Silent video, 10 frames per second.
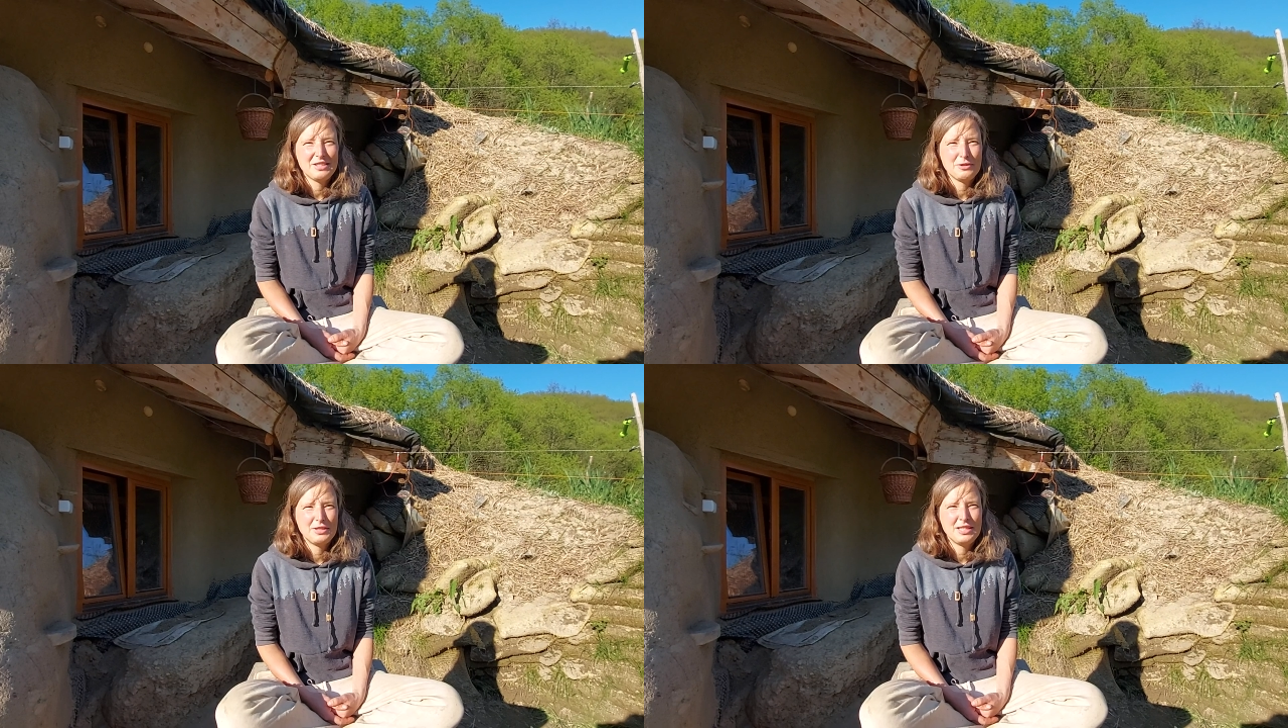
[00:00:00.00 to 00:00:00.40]

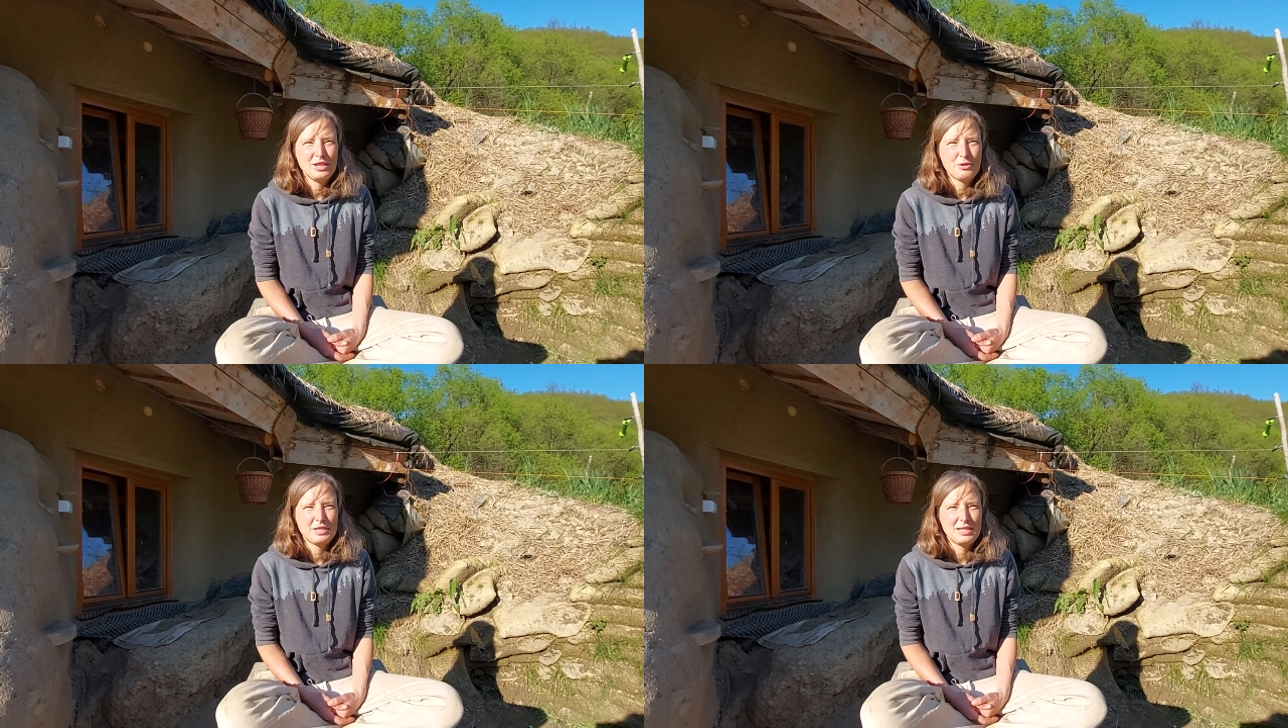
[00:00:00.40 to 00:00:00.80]
so it's
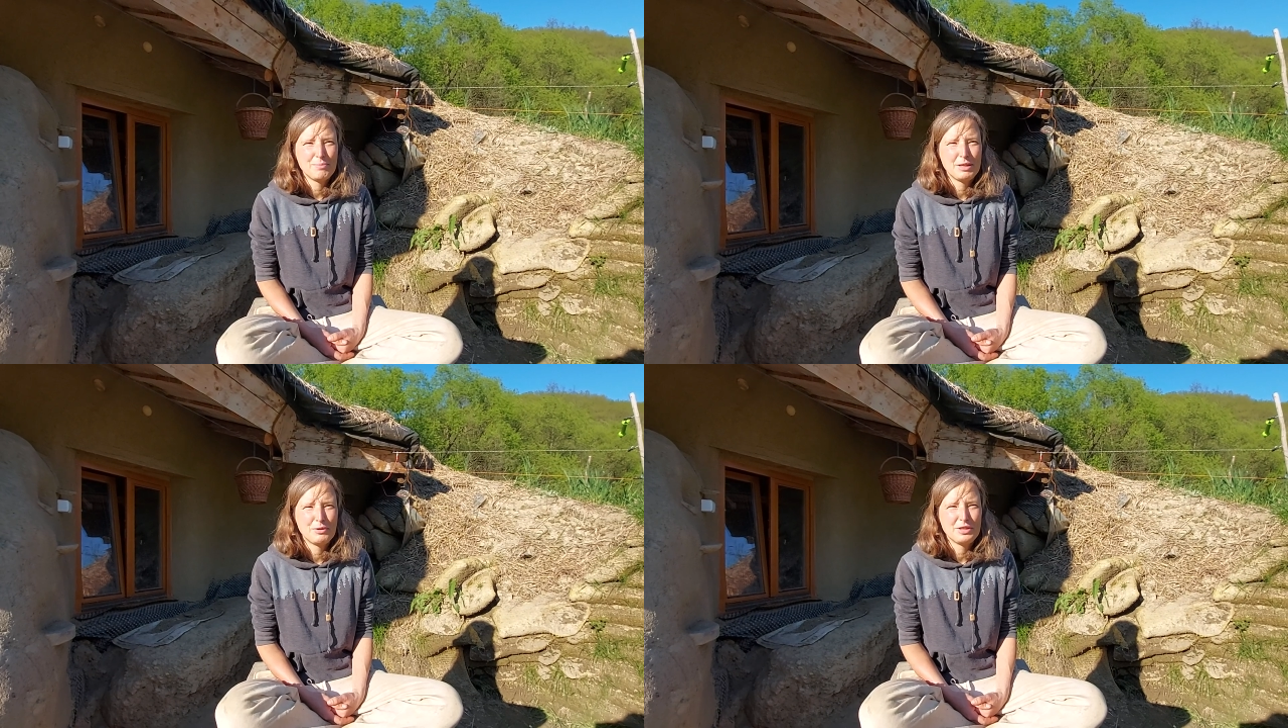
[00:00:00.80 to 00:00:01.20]
interesting
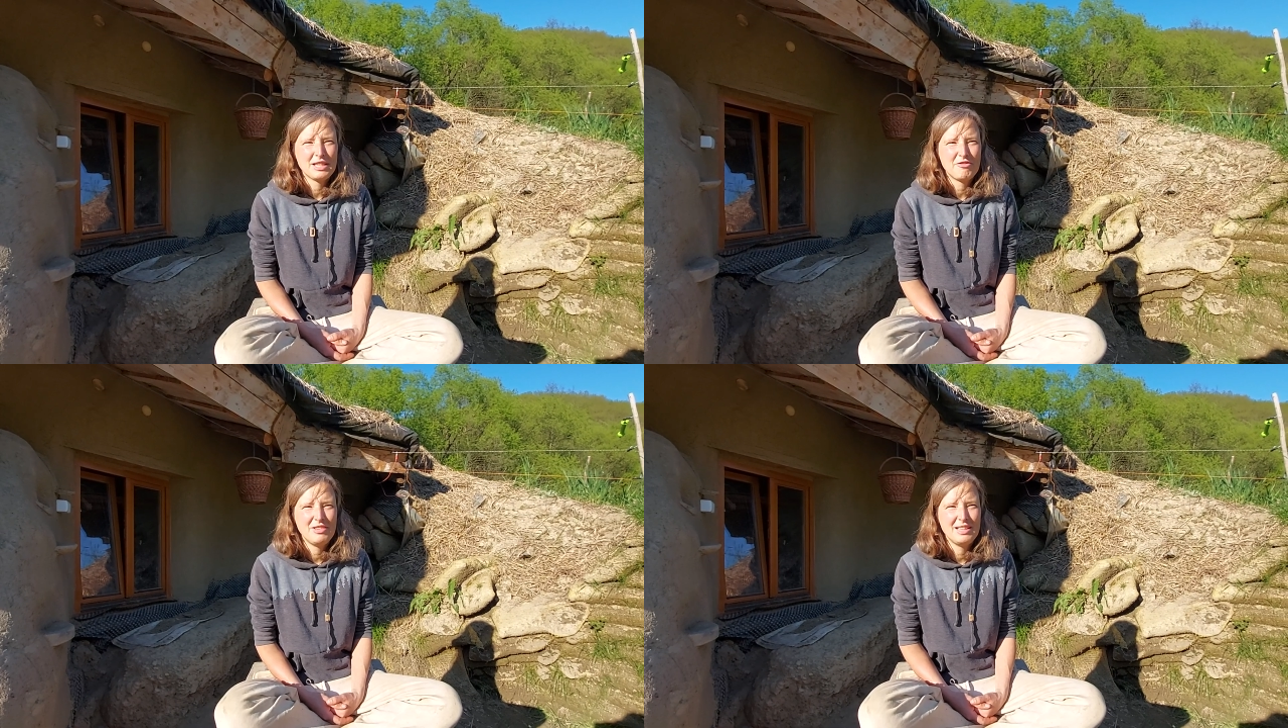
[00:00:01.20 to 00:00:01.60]
because
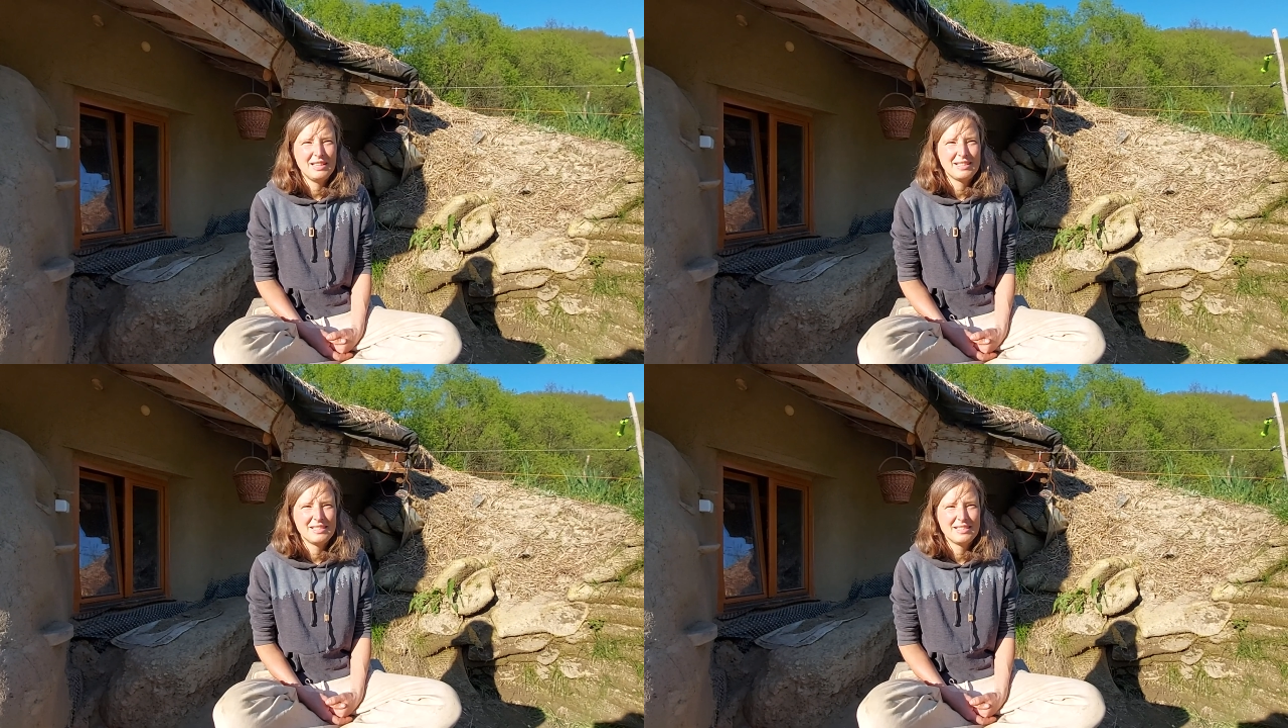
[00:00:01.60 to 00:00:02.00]
I feel
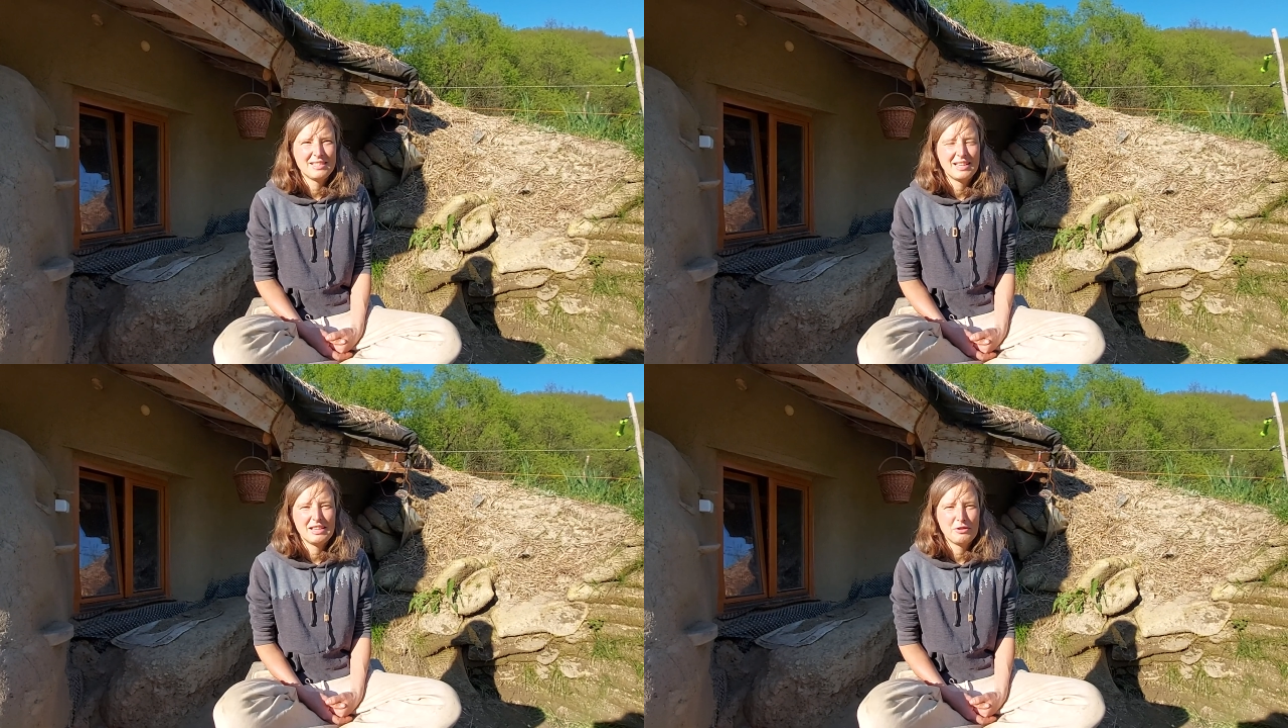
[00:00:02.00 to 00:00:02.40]
like this is
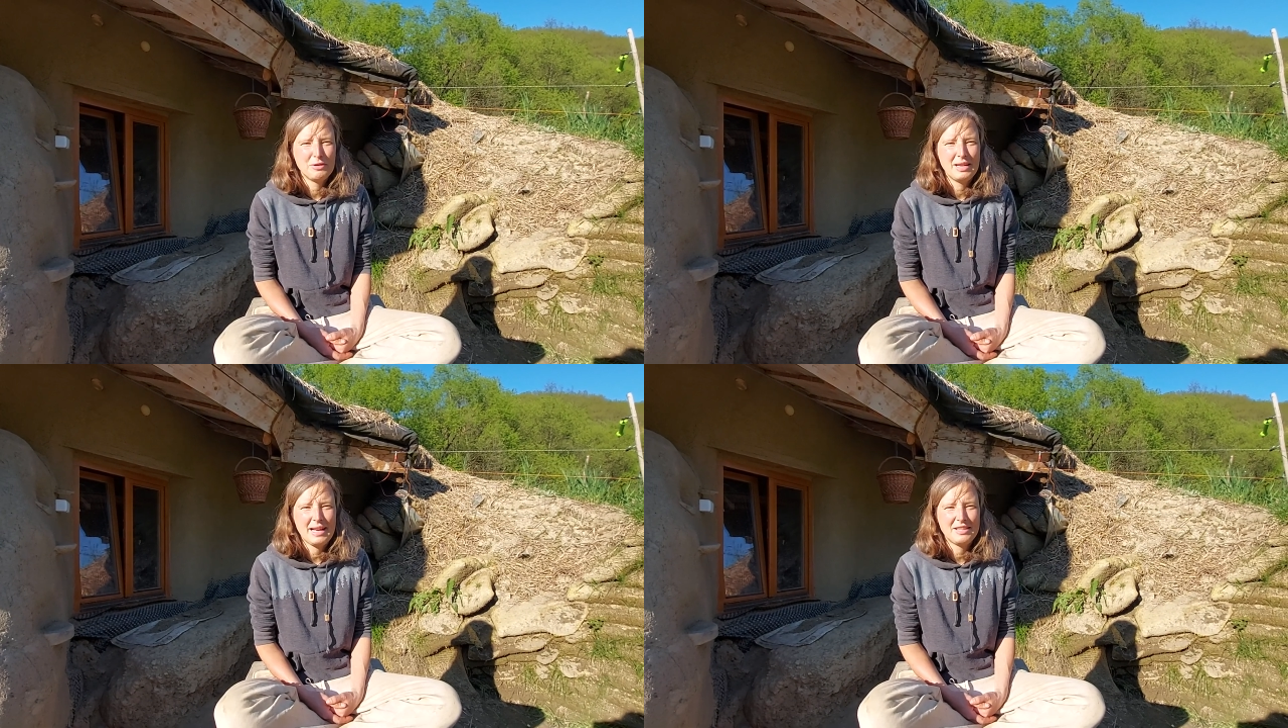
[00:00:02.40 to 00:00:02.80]
like a
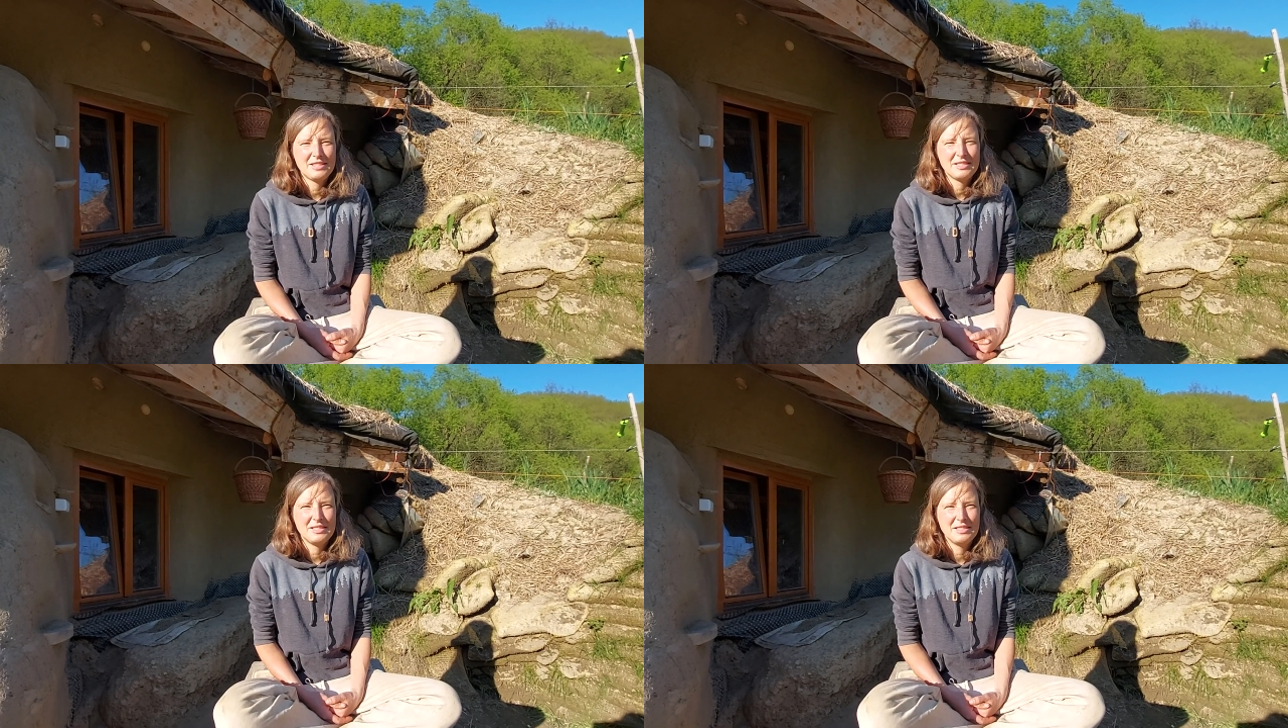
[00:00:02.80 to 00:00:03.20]

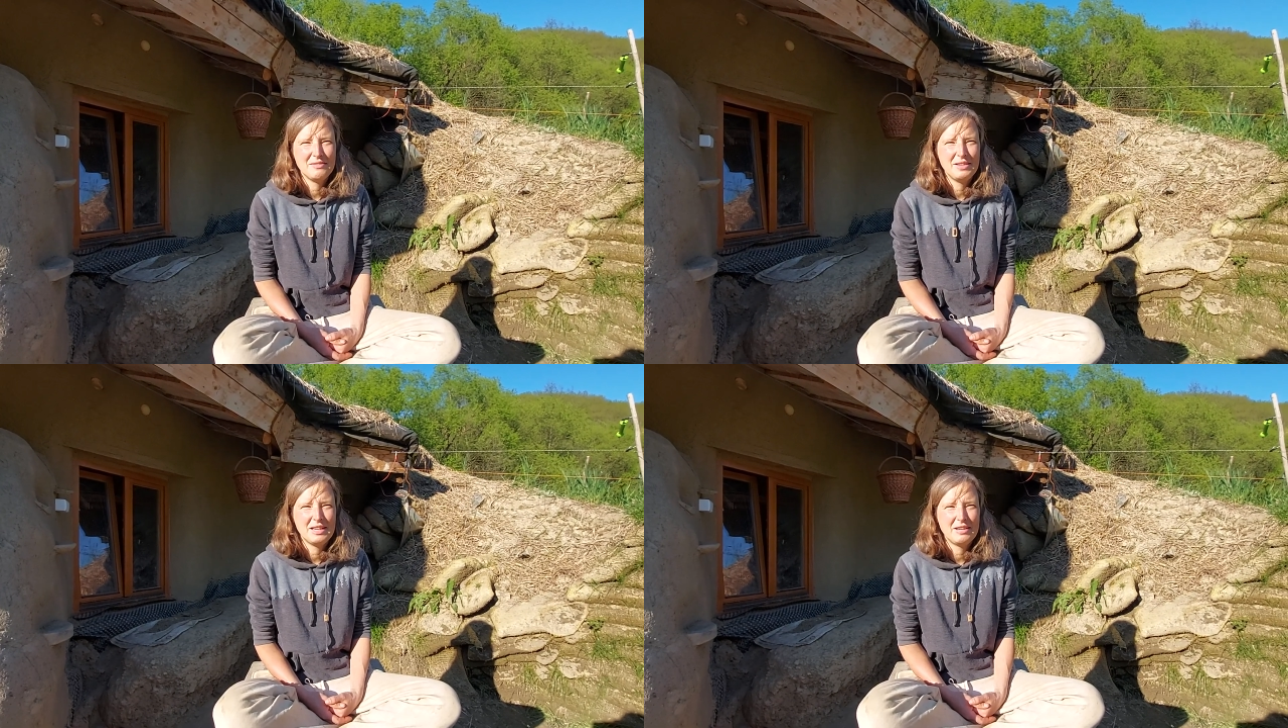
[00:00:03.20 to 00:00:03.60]
connection
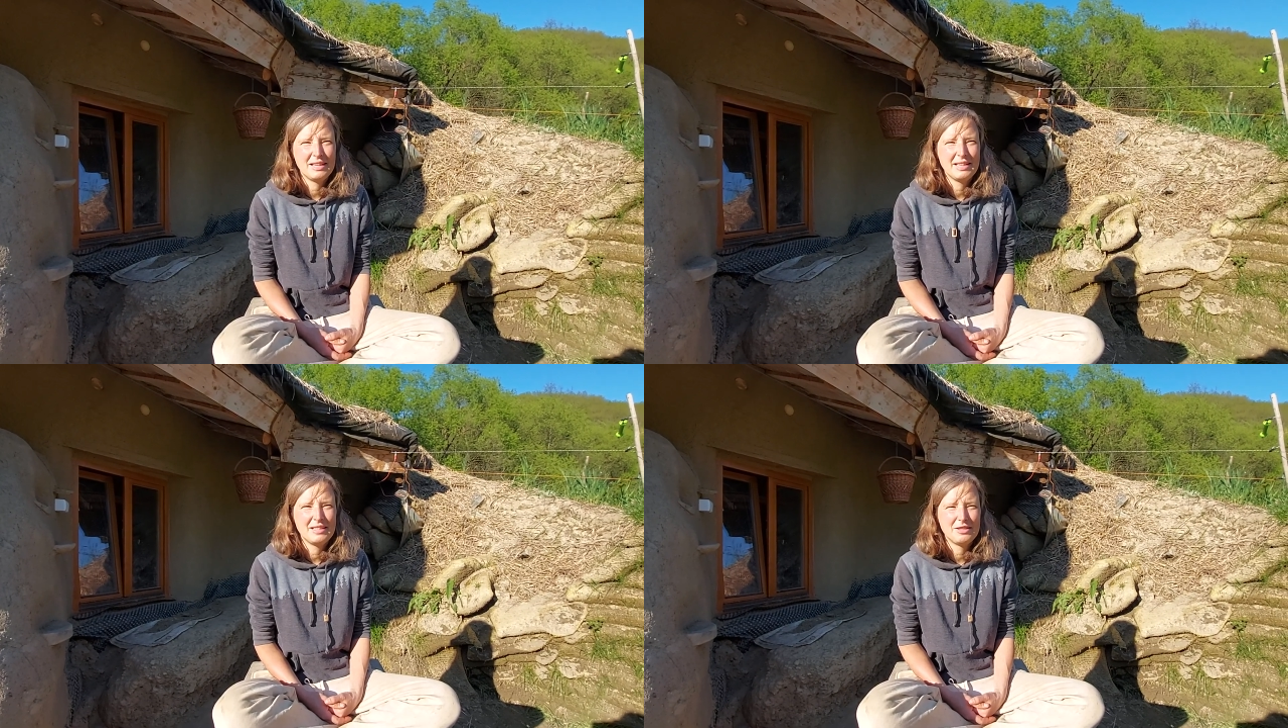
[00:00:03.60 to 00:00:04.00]
where I
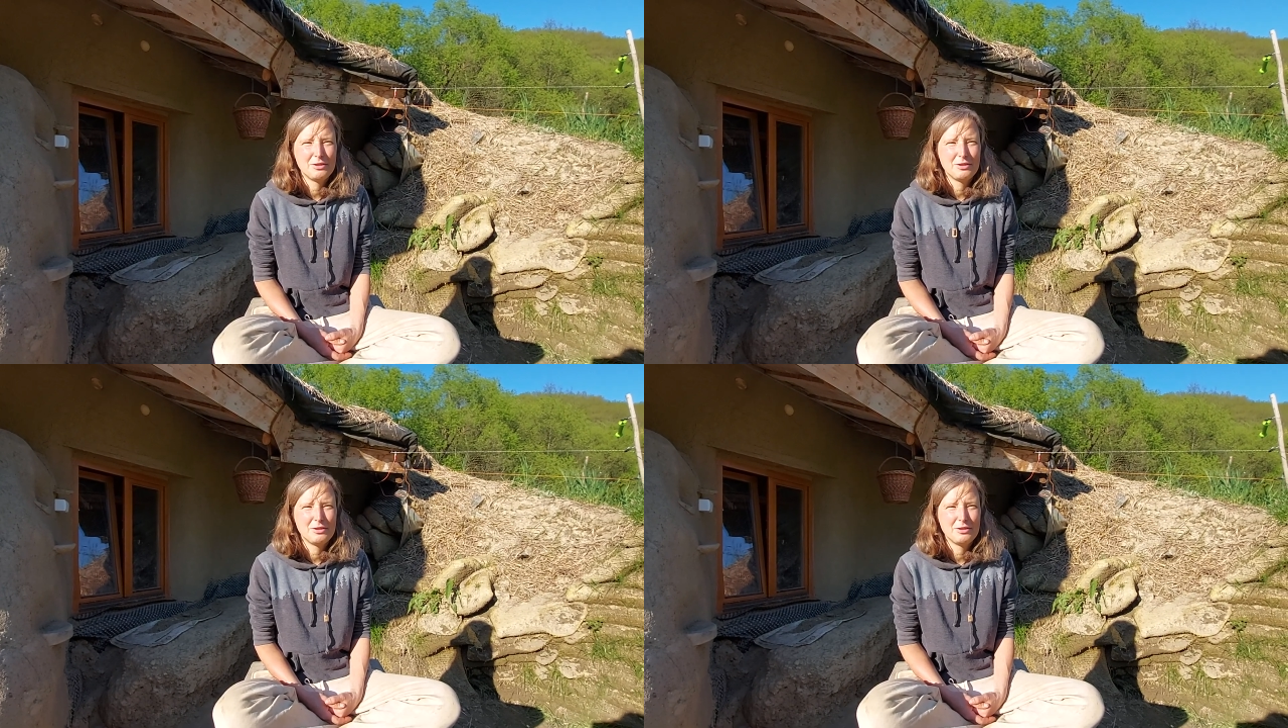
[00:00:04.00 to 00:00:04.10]
get